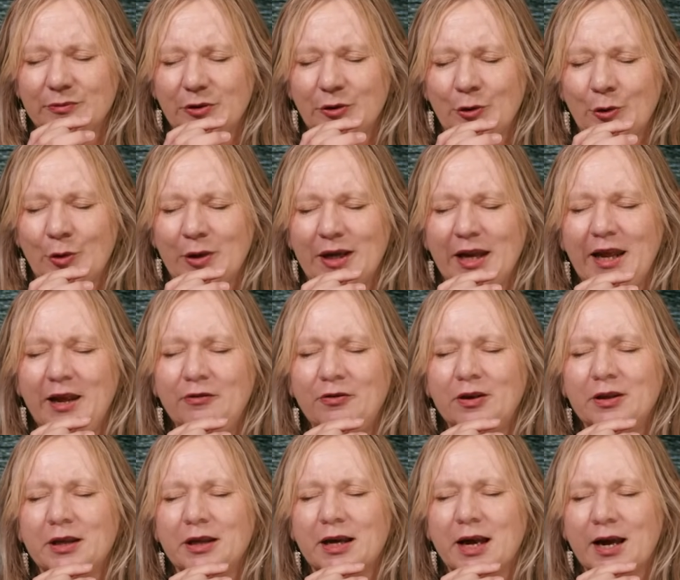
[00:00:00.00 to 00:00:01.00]
you know,
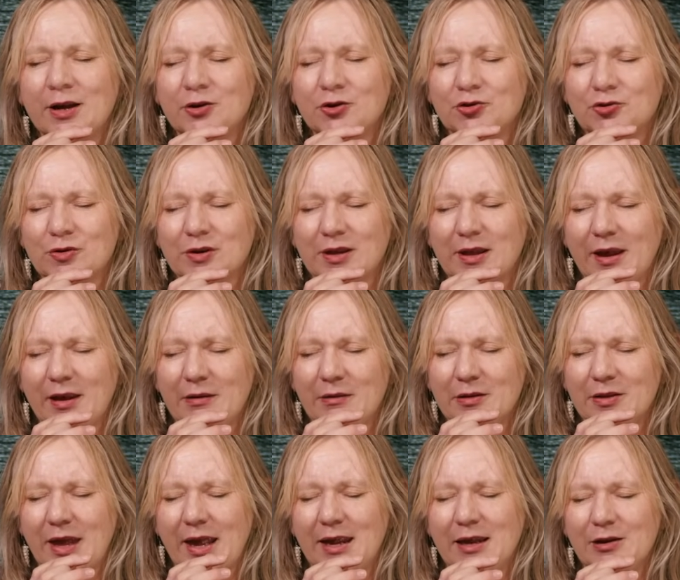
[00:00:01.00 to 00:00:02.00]
leaving the country
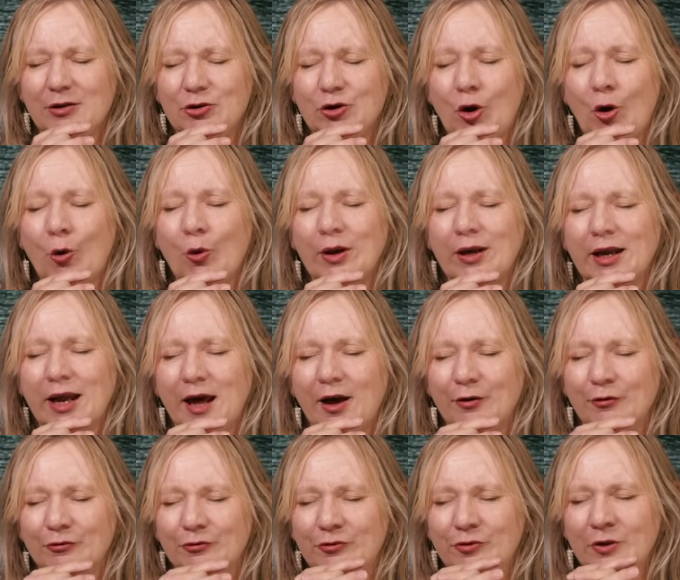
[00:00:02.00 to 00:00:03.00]
they know and
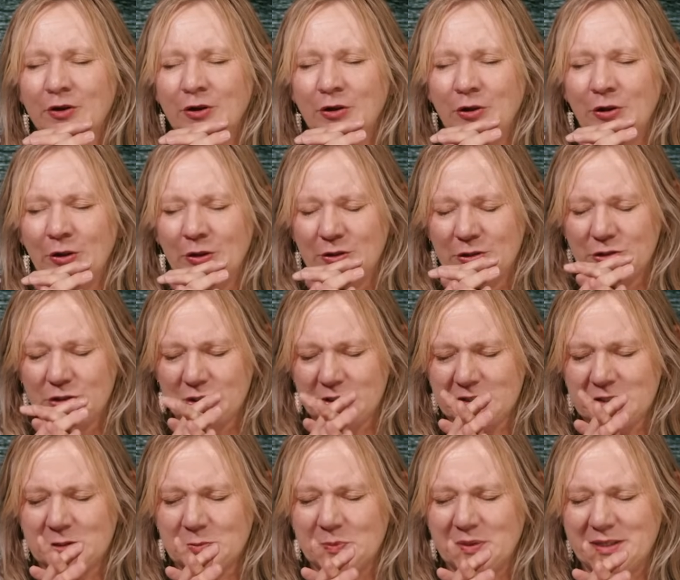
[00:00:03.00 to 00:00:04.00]
love
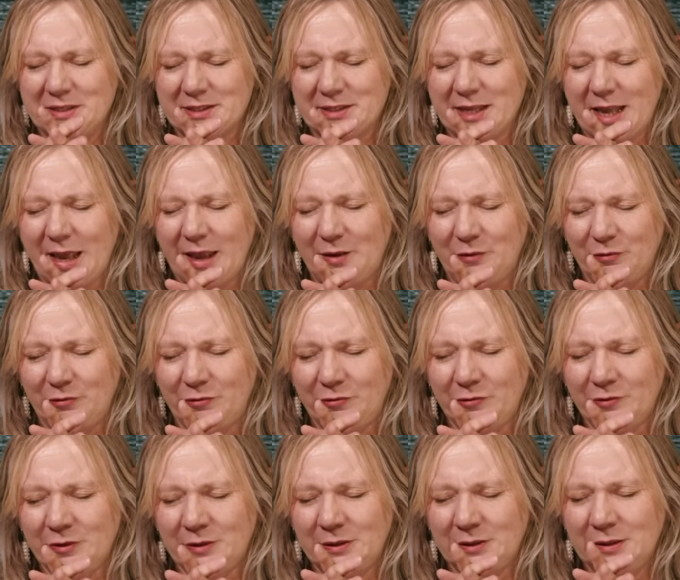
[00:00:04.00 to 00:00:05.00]
just to be
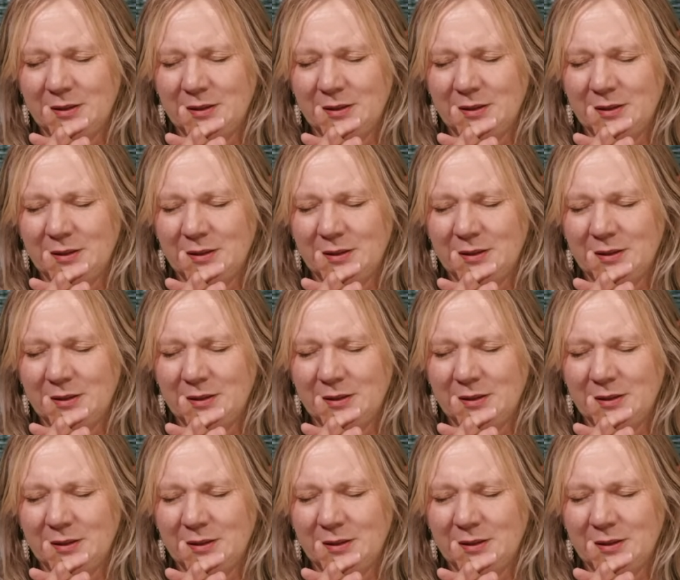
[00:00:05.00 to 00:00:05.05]
safe.